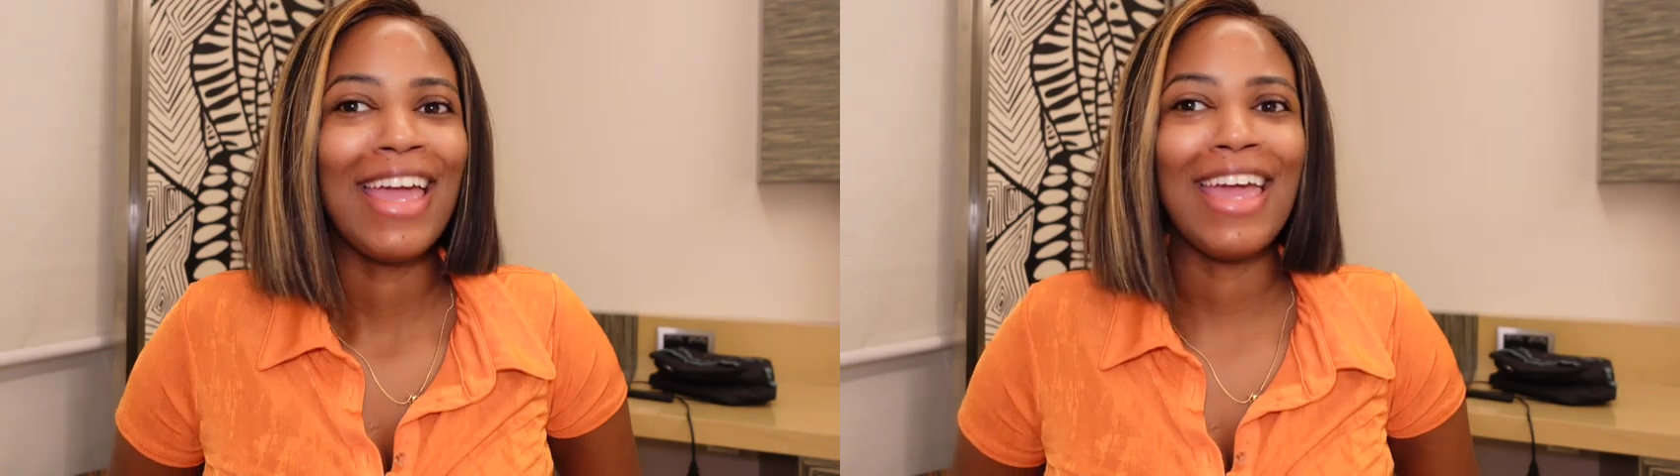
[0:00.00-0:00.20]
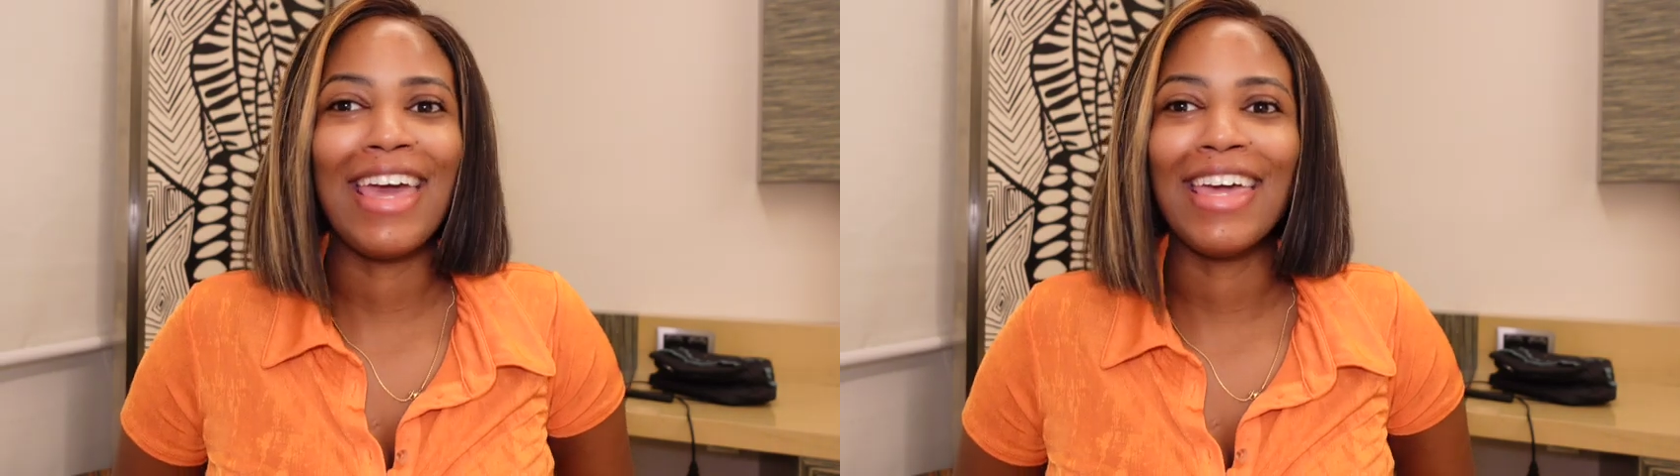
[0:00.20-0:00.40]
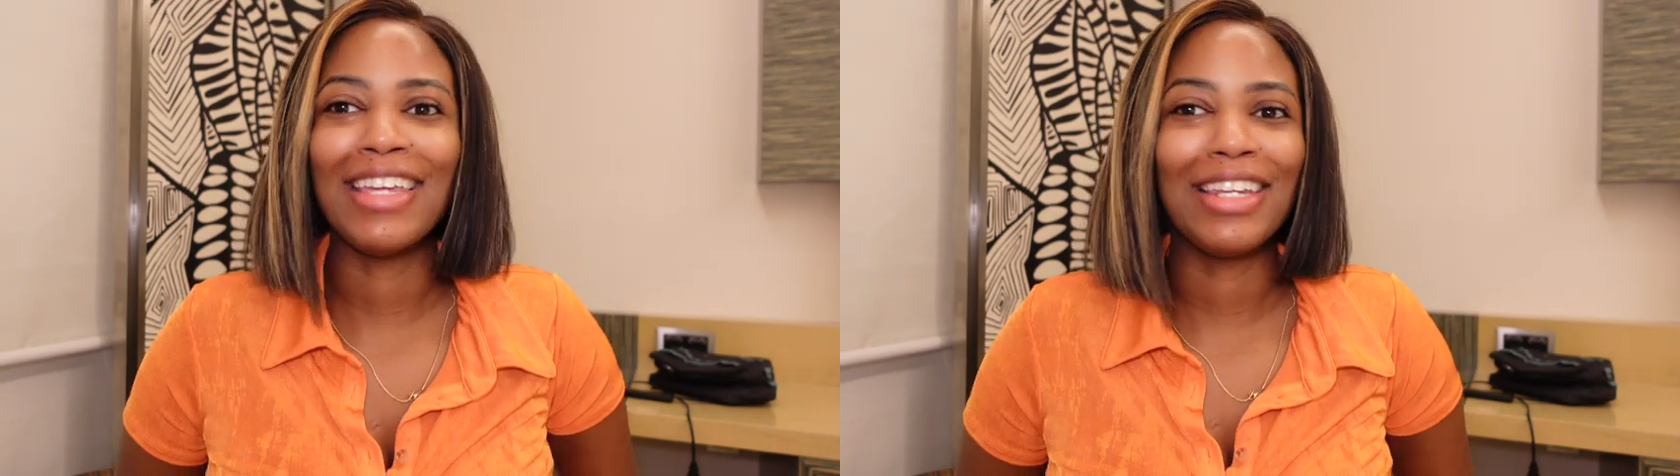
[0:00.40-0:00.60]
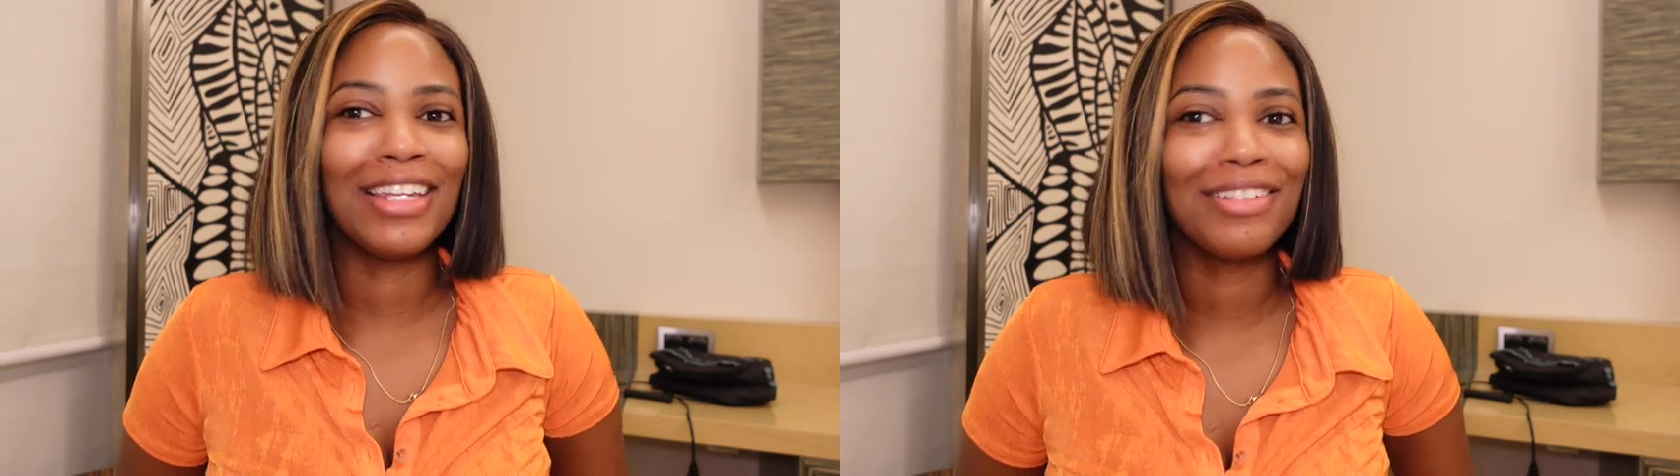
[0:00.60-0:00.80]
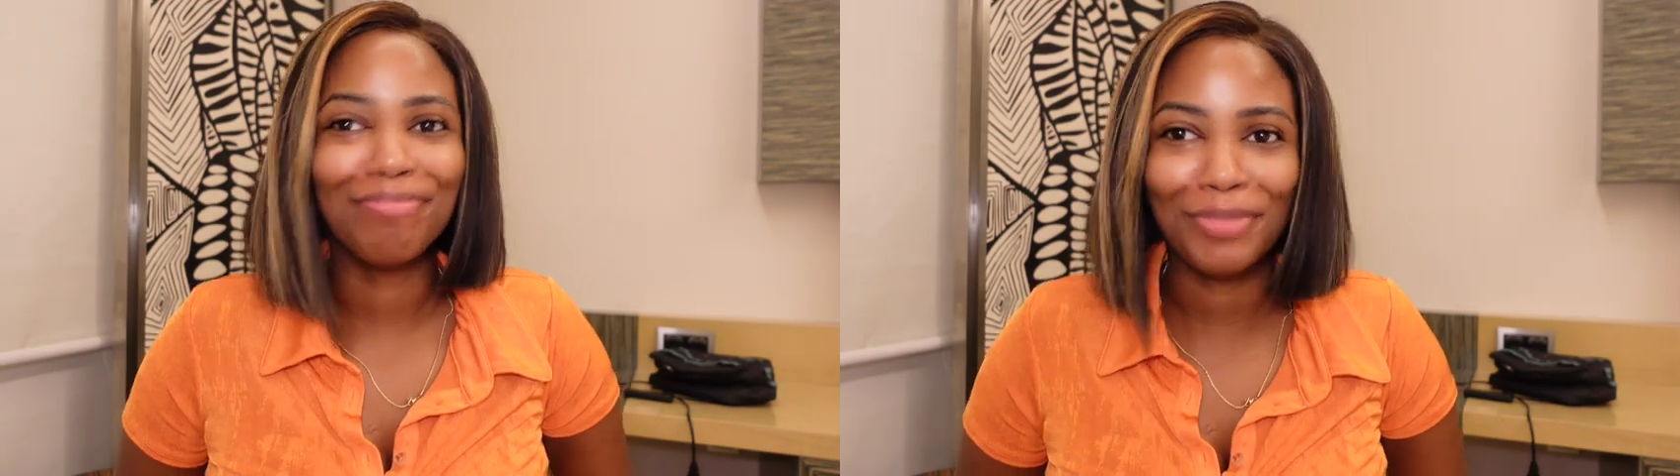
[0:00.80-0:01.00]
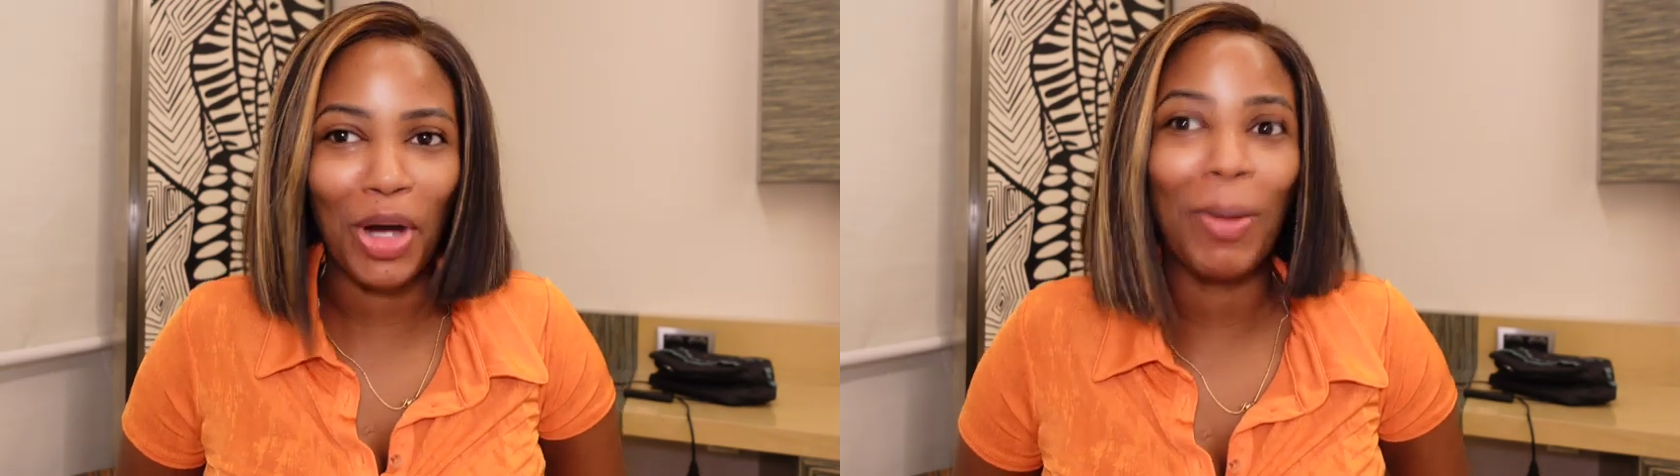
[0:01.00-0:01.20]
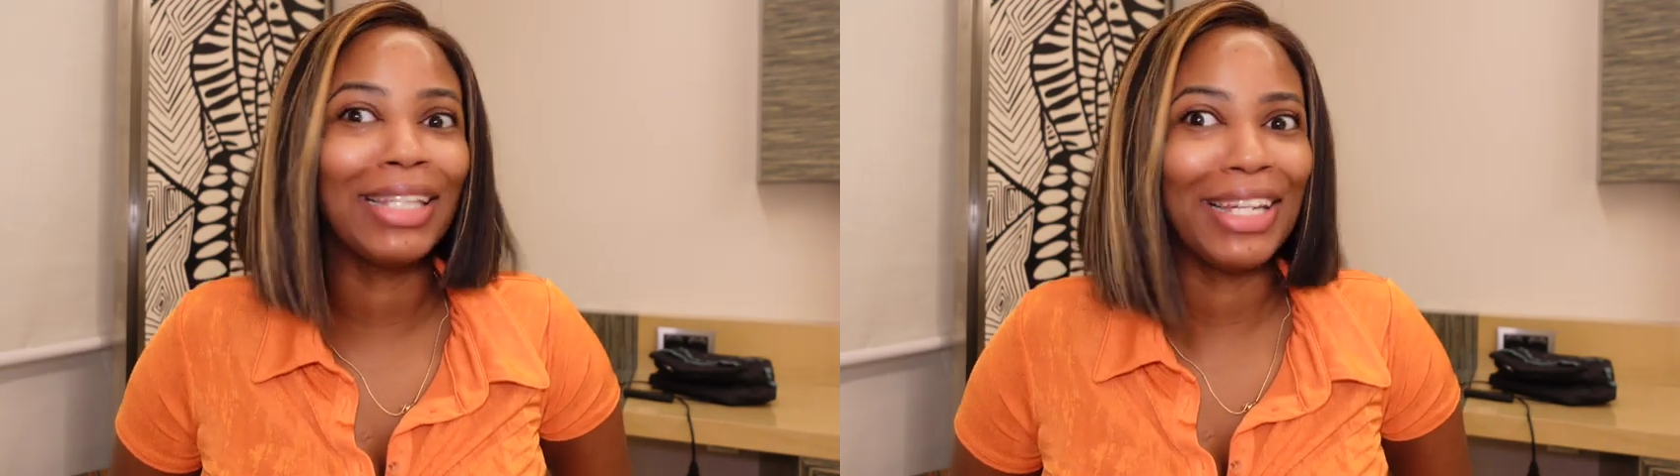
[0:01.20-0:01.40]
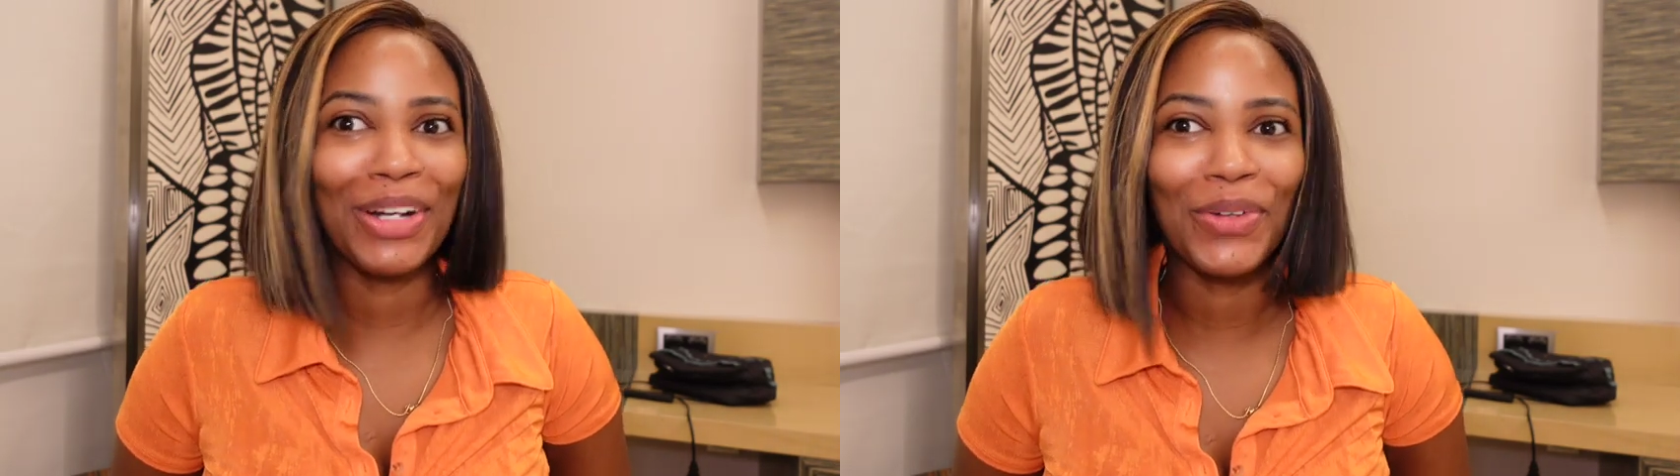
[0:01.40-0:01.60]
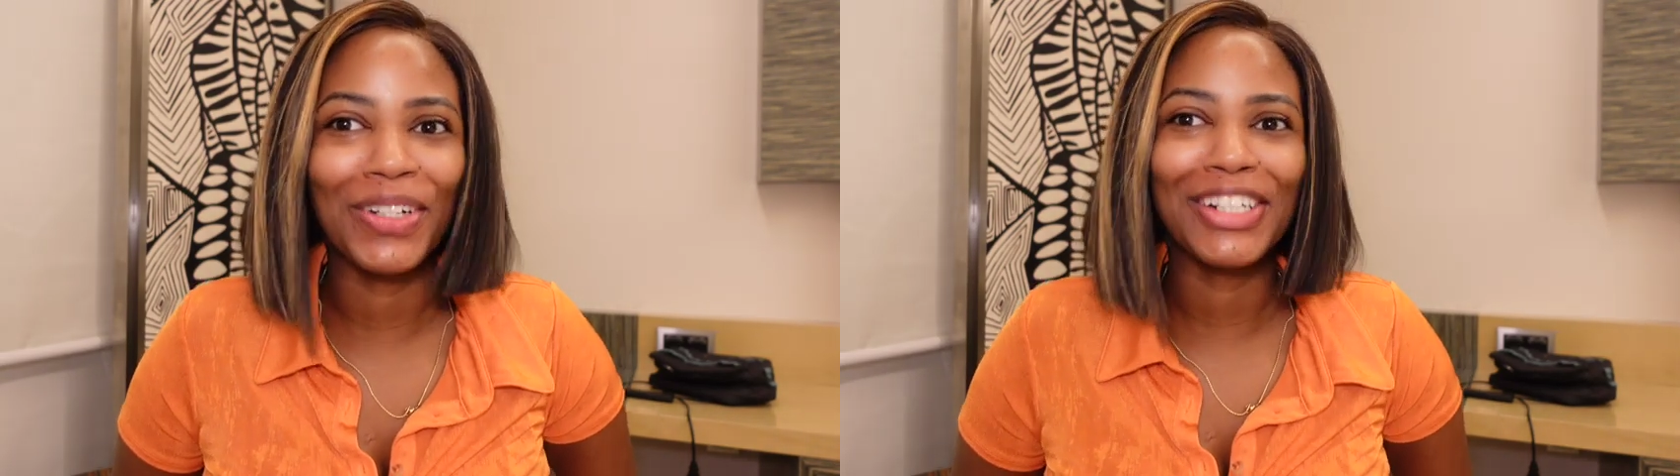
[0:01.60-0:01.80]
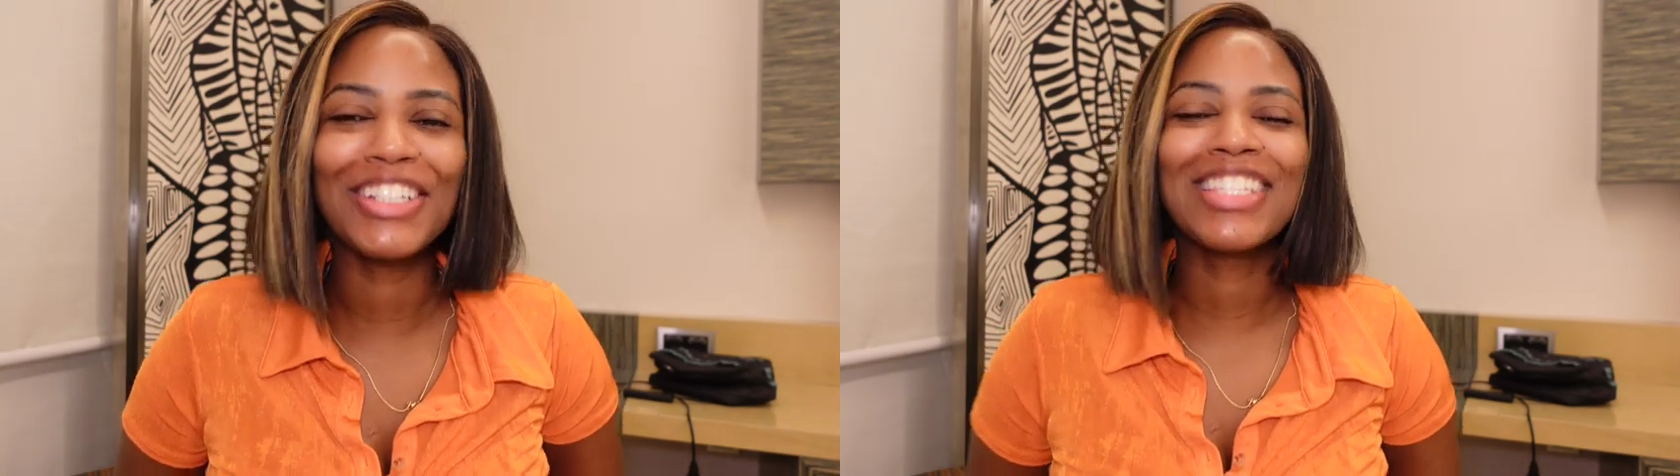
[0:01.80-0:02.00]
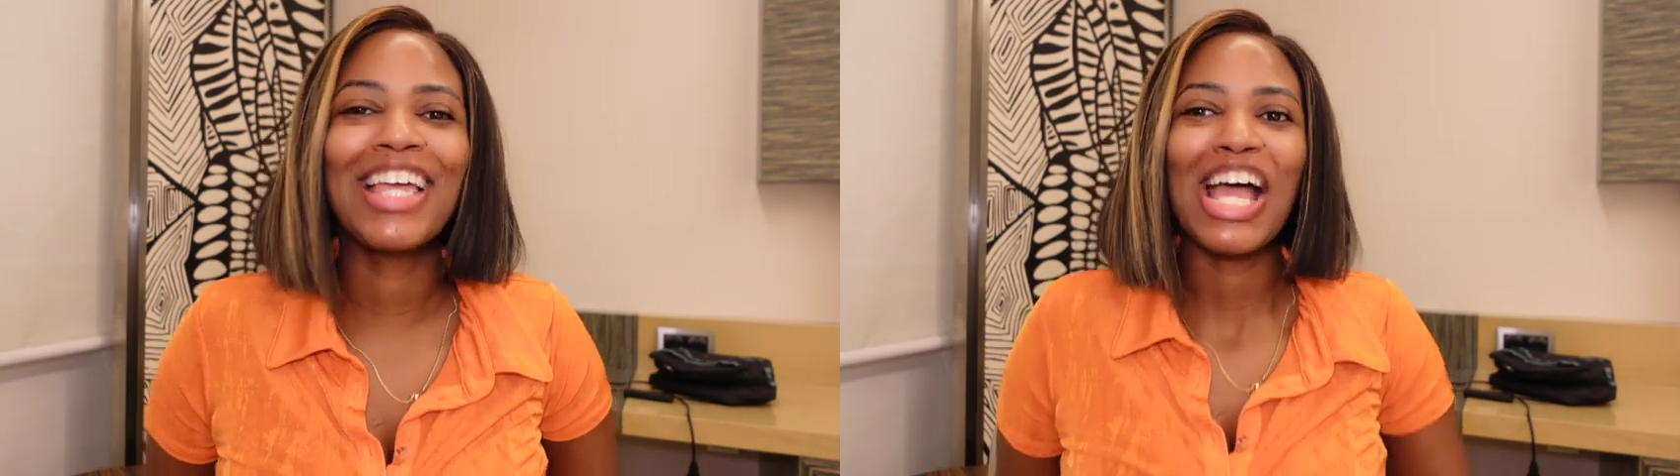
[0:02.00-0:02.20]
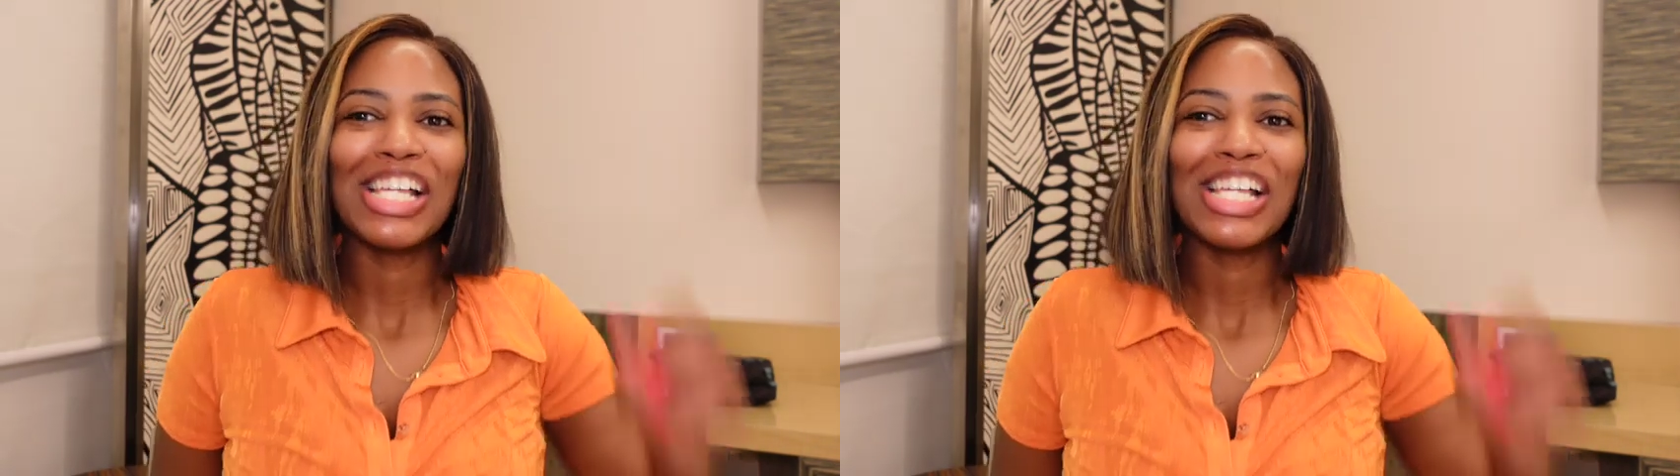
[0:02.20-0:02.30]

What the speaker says: and on my layovers.